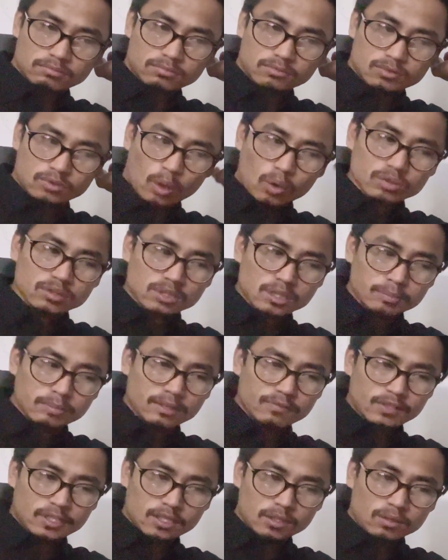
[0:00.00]
don't skip the
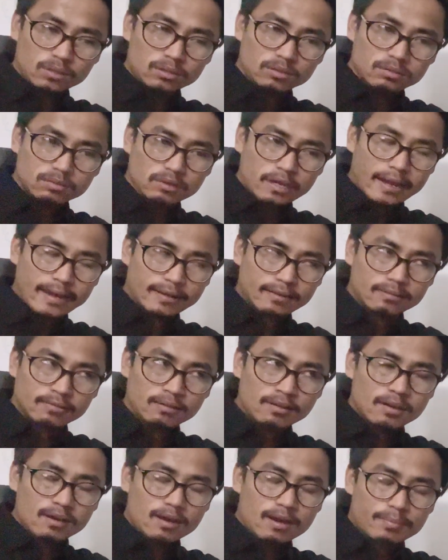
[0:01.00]
video and
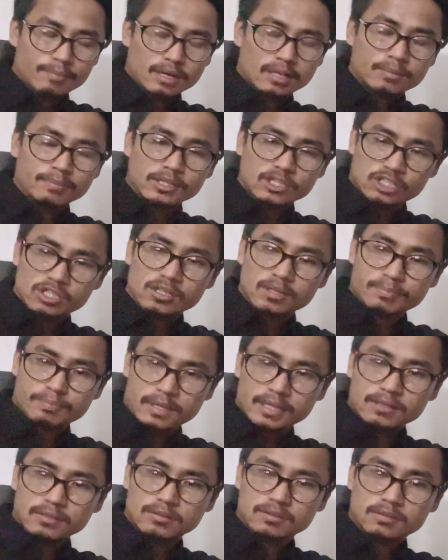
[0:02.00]
i'm gonna mention the
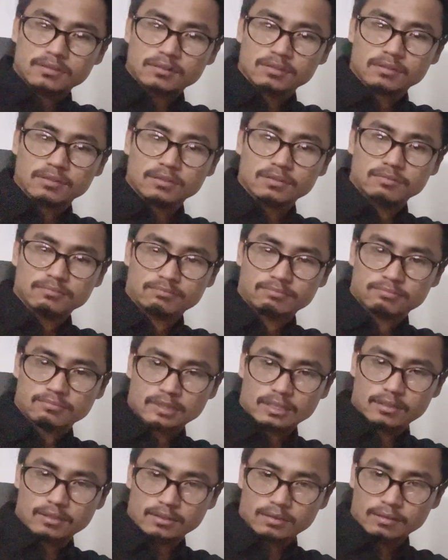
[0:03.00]
price so
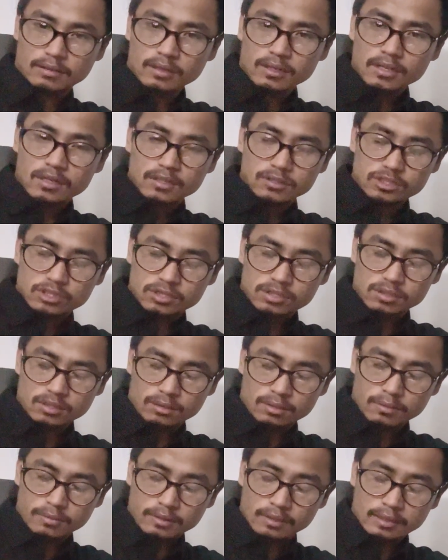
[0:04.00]
uh, just uh,
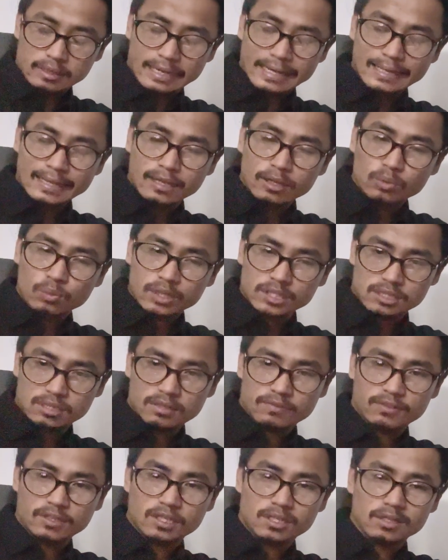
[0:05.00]
kindly watch the
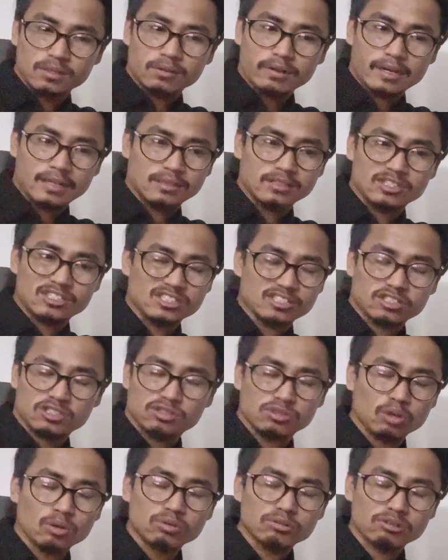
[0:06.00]
video and just
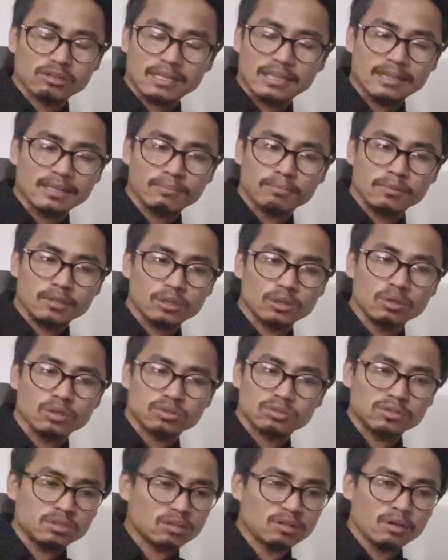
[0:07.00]
don't randomly go to
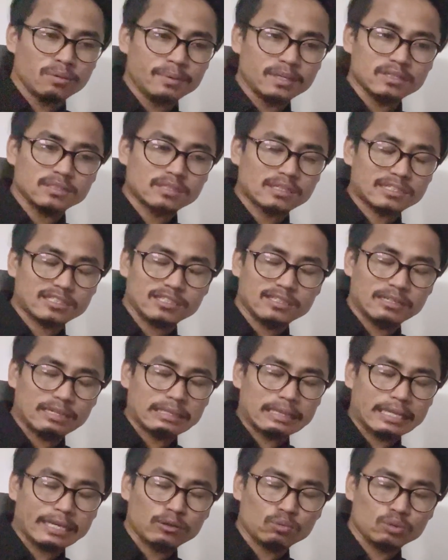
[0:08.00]
the comment section and
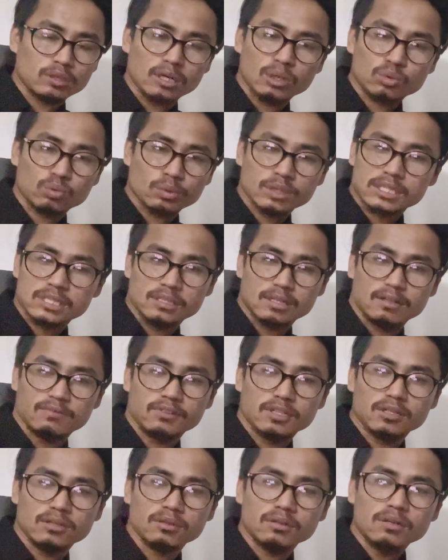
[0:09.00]
like without watching the
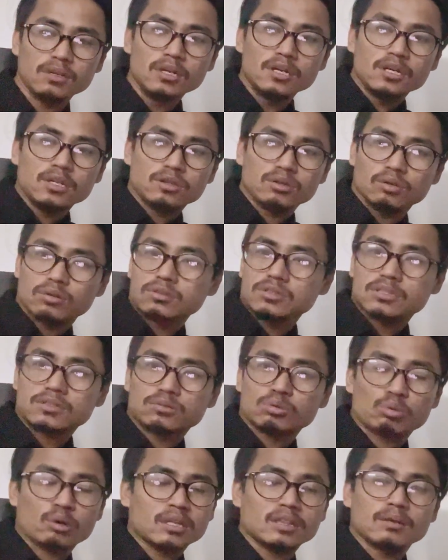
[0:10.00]
video don't just
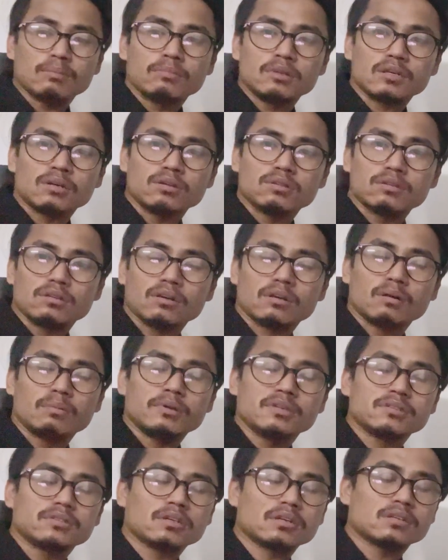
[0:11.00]
randomly go to the
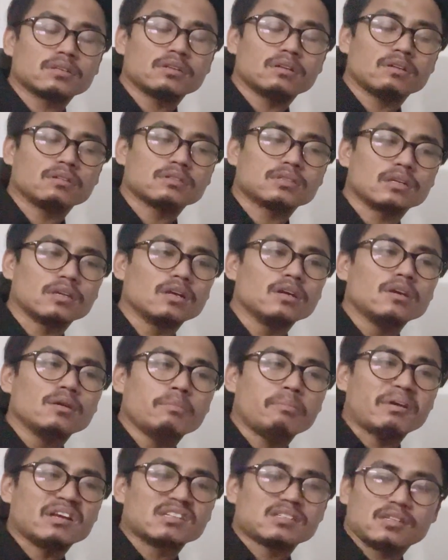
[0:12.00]
comment section and say
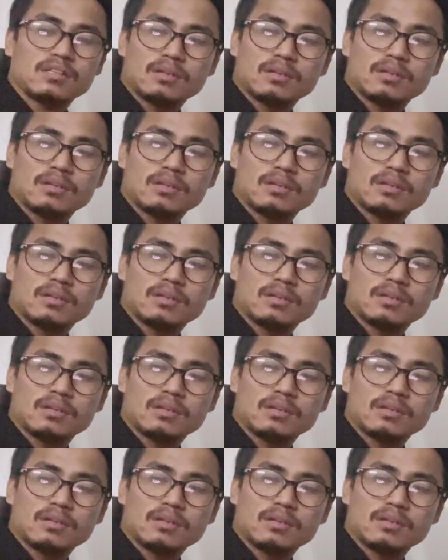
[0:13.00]
mention